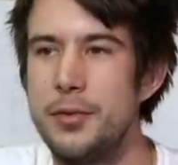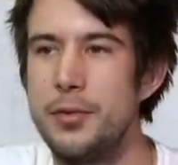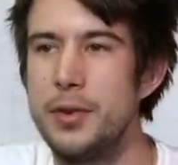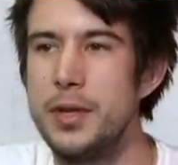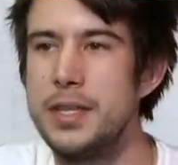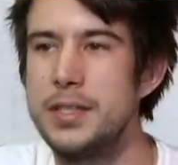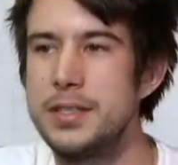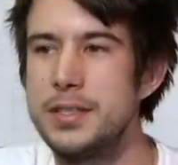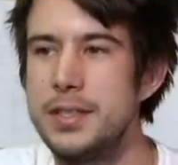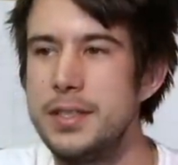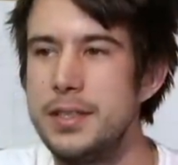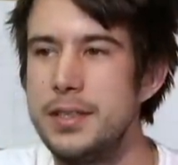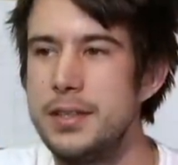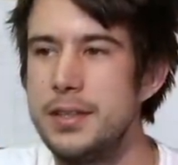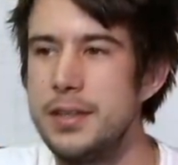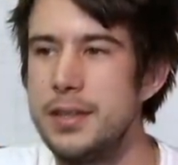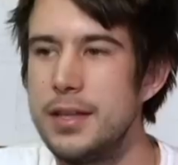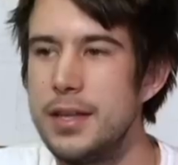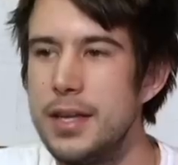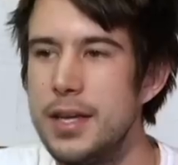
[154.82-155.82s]
the reason
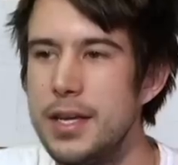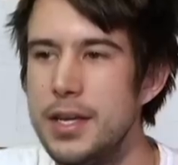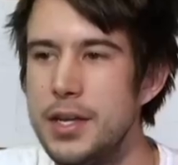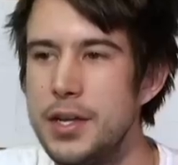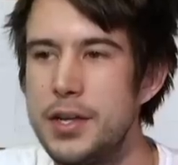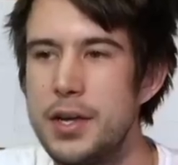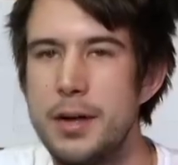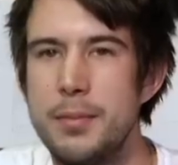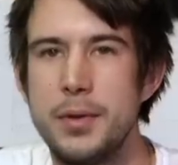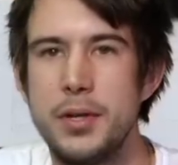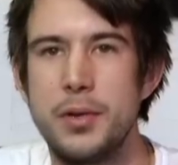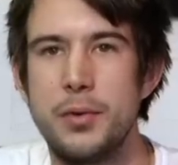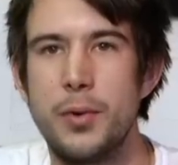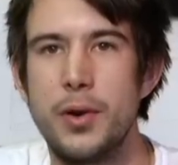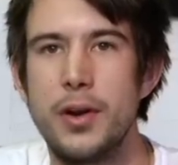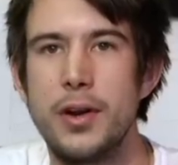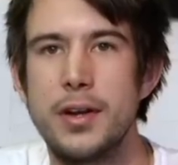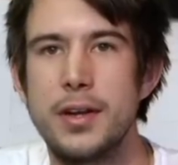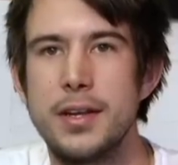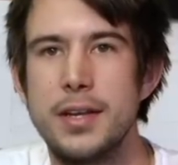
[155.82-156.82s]
you're coming to
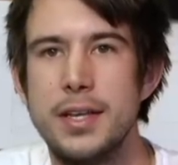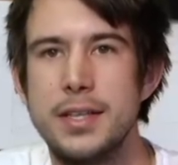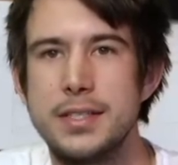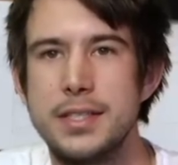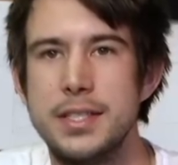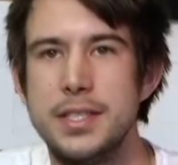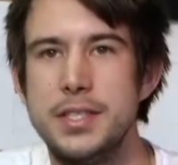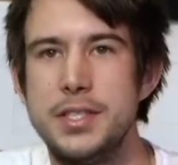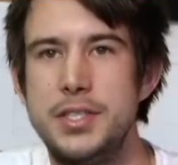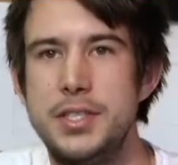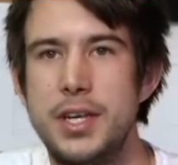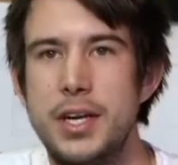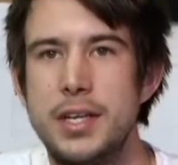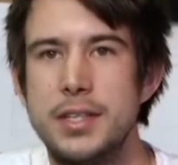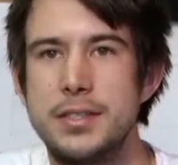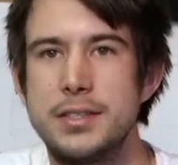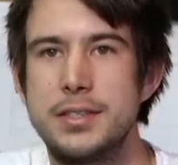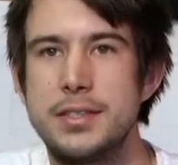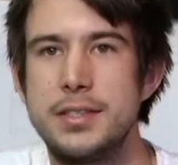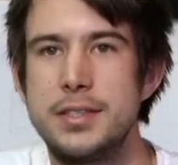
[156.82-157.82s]
work isn't
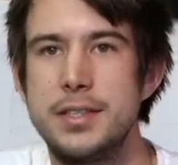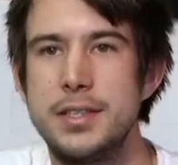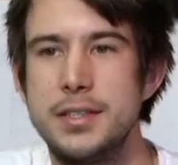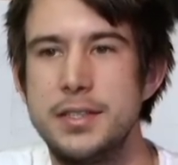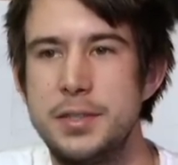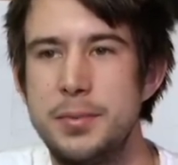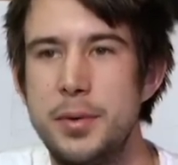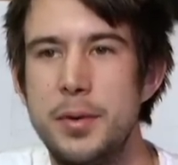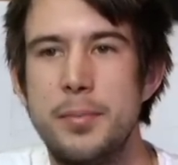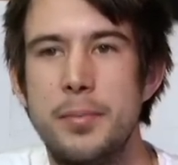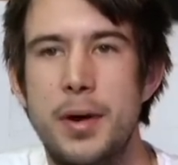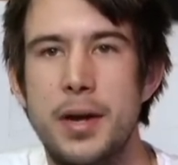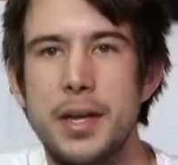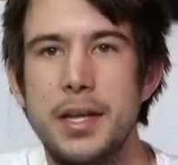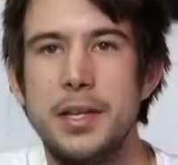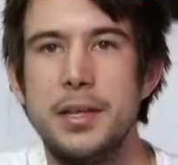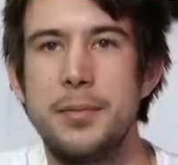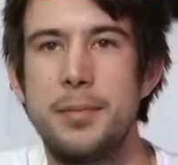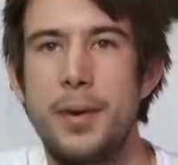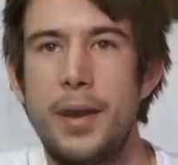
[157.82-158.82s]
just to put money in your